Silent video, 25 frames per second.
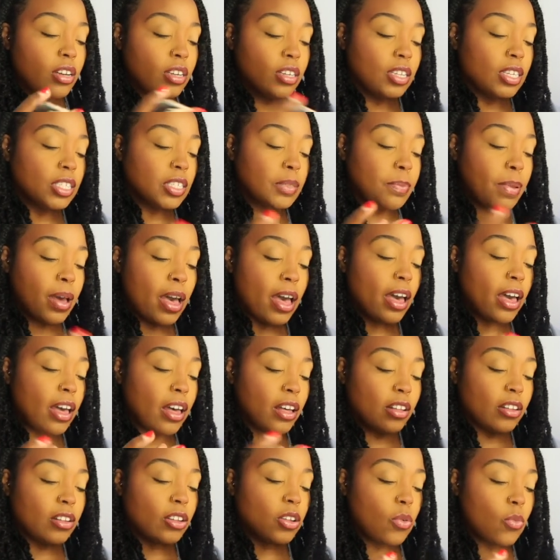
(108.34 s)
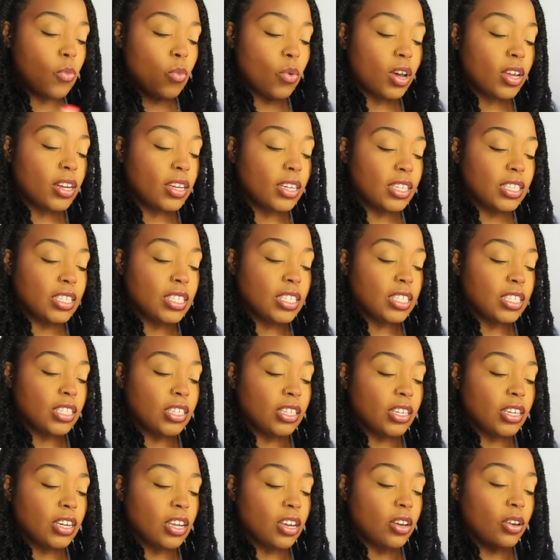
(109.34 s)
does pile one need to
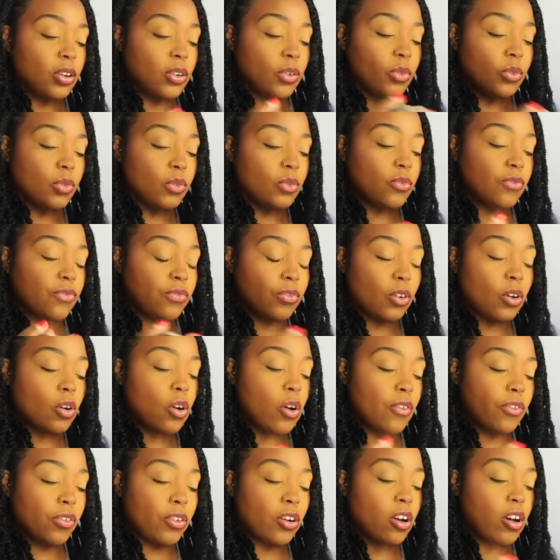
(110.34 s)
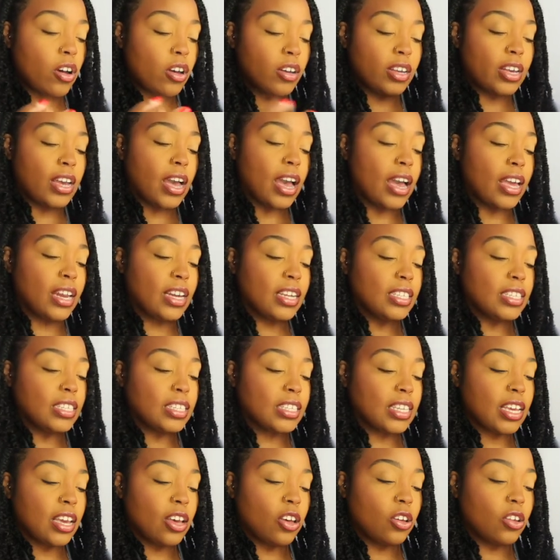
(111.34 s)
know for overall
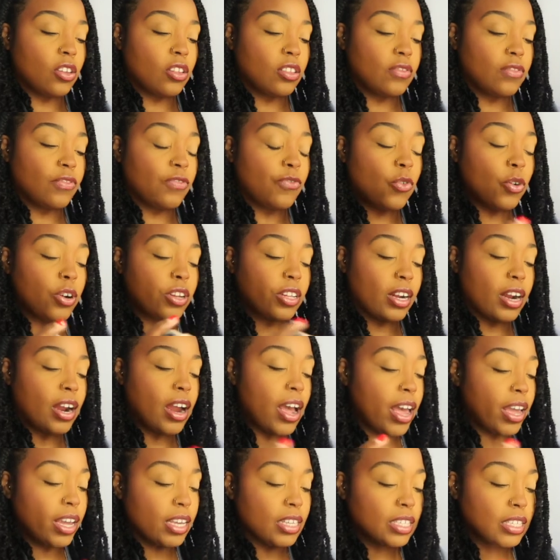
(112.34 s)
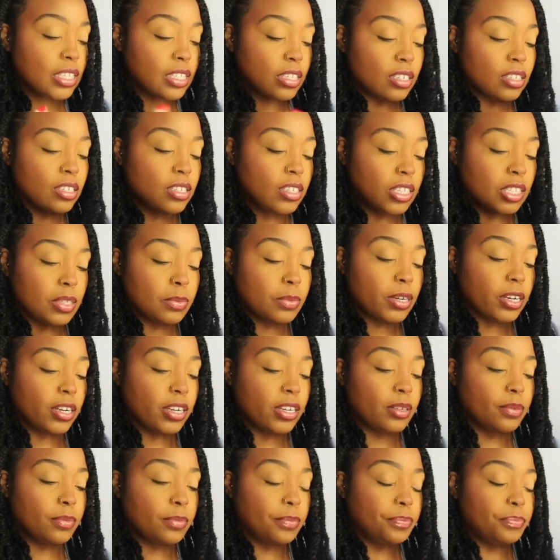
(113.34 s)
guidance, health, for their highest good,
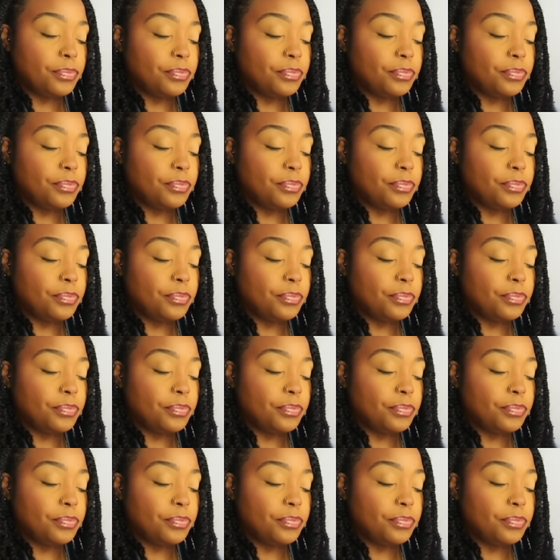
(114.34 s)
spirit.